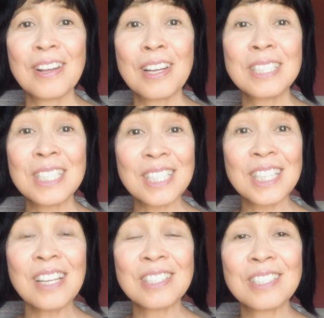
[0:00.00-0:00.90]
A
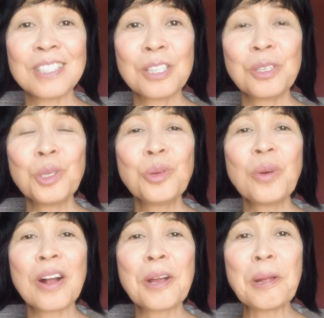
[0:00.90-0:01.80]
success. You
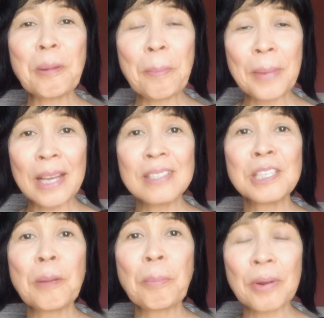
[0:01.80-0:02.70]
are an
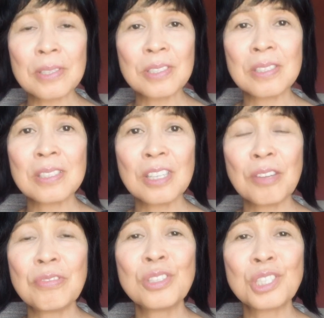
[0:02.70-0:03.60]
amazing person
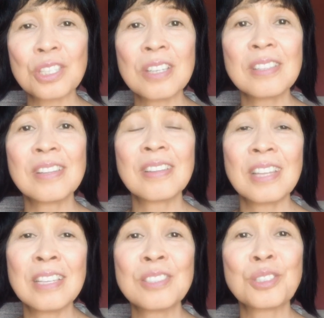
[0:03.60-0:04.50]
if you turn the
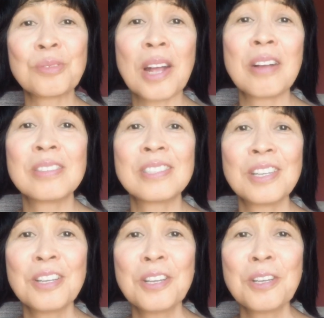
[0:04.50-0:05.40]
things around.
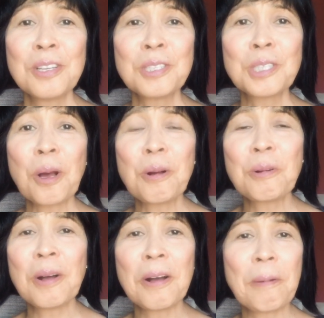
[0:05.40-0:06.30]

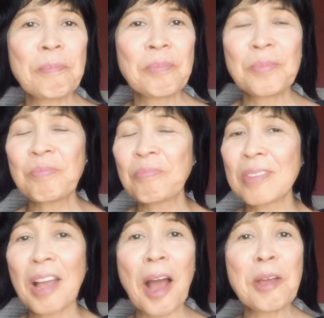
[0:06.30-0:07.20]
So
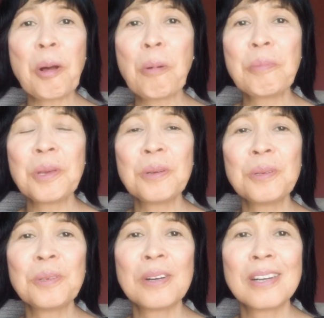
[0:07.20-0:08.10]
I hope
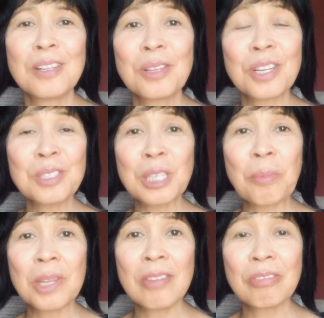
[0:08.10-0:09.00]
you learned
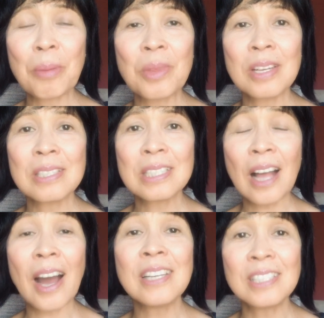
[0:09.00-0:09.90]
something from this.
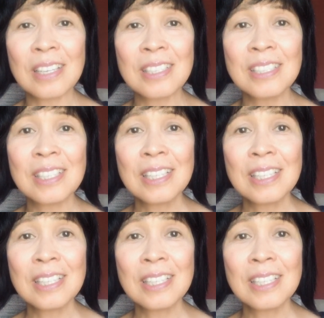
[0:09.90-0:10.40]
I did.